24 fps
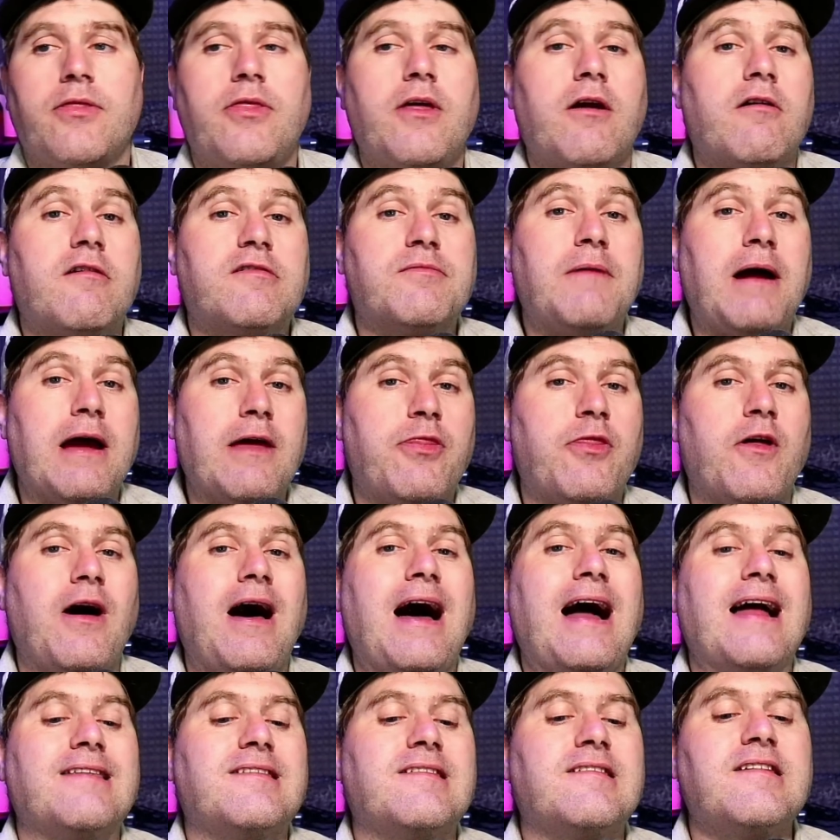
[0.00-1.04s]
There's my
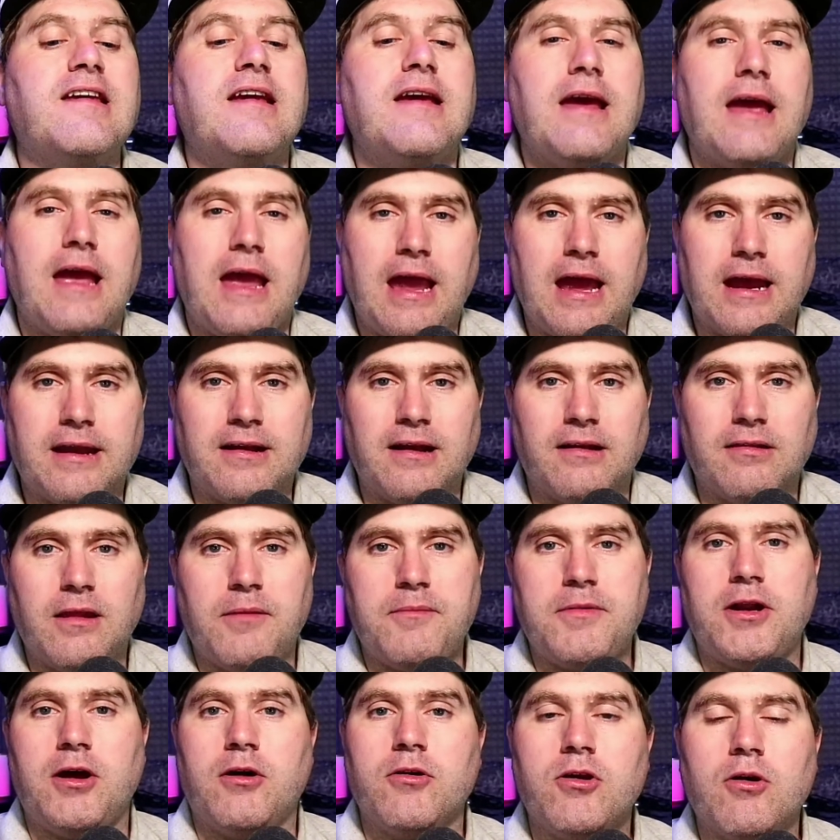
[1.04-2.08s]
thoughts, and
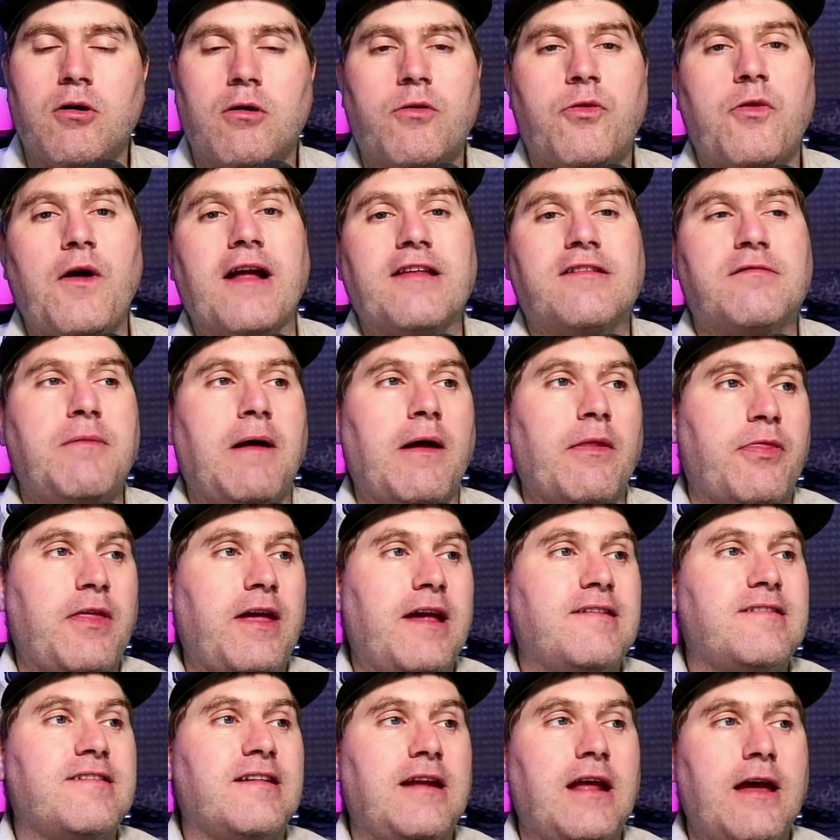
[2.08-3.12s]
let me know your thoughts about
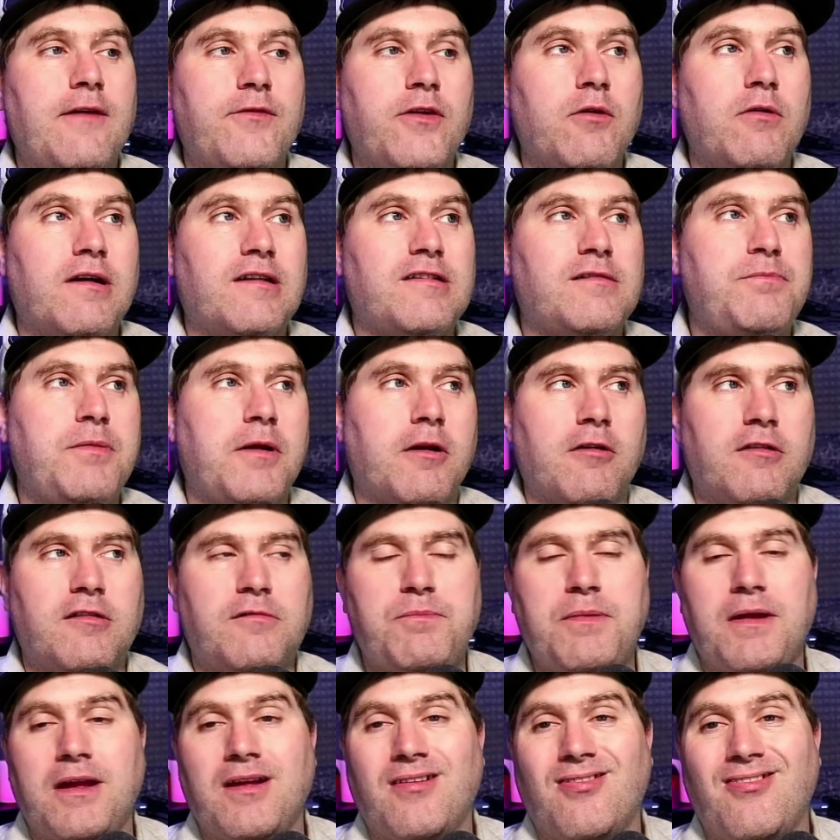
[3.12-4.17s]
this, and have you
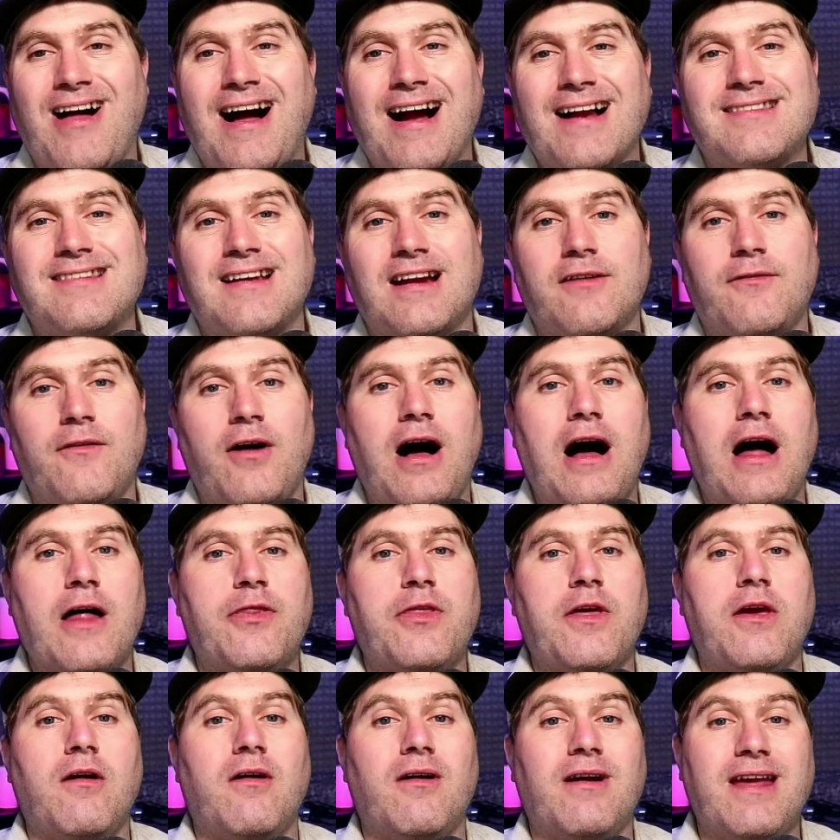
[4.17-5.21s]
experienced being locked out of
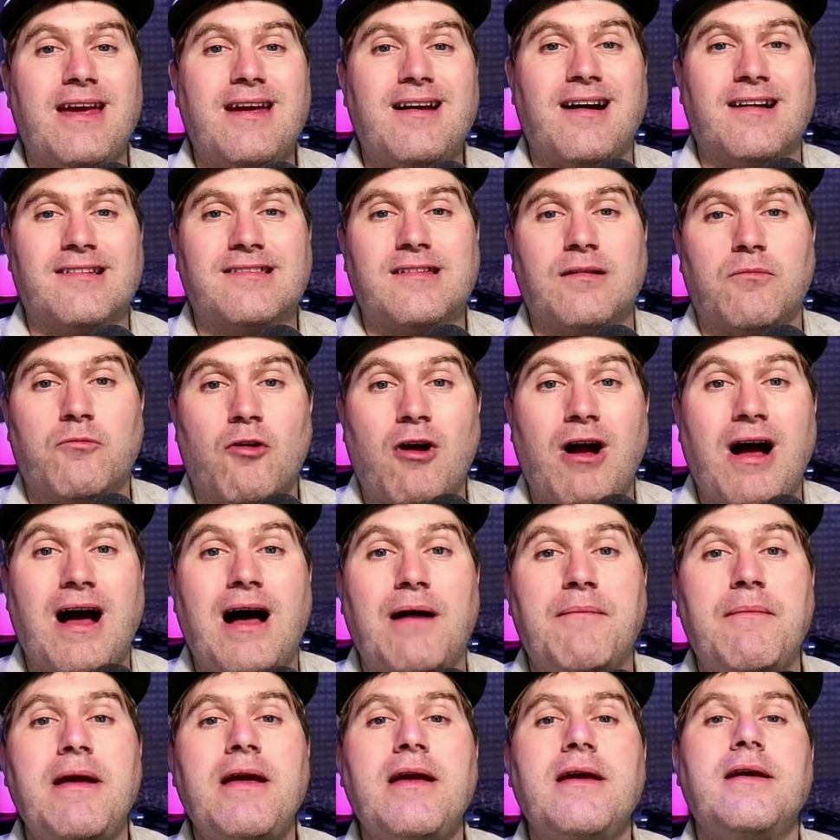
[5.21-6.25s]
Authy on a custom
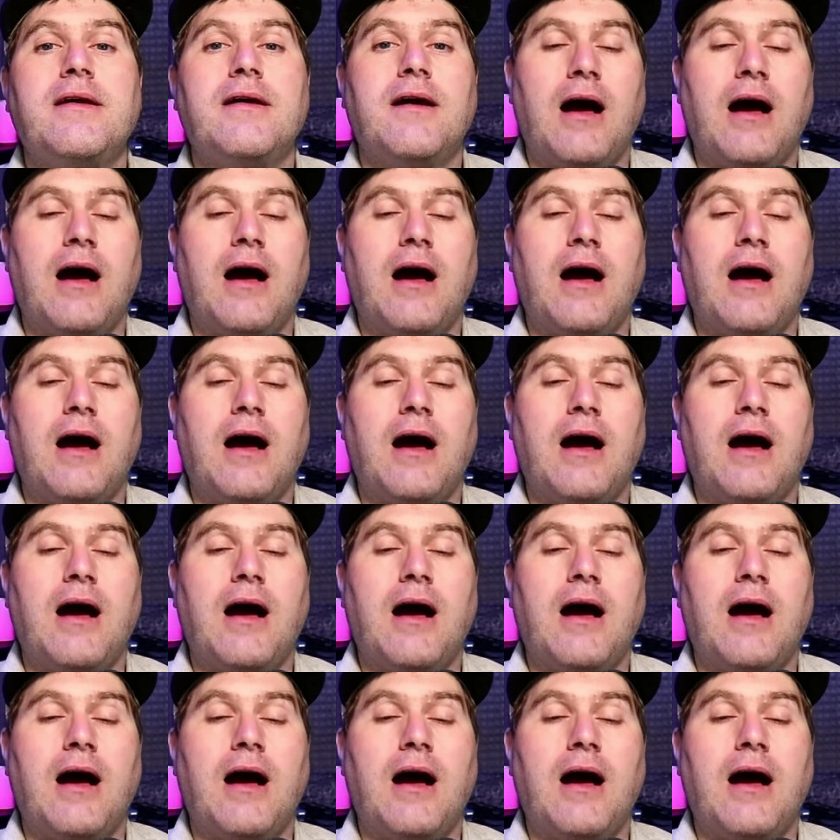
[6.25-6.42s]
ROM?